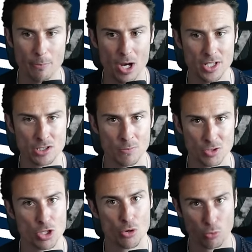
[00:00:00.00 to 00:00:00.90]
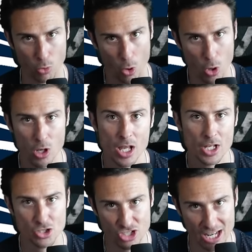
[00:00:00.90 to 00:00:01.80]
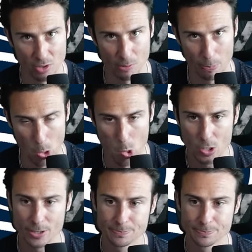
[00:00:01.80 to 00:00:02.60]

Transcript: but in terms of the role, Jalen Polk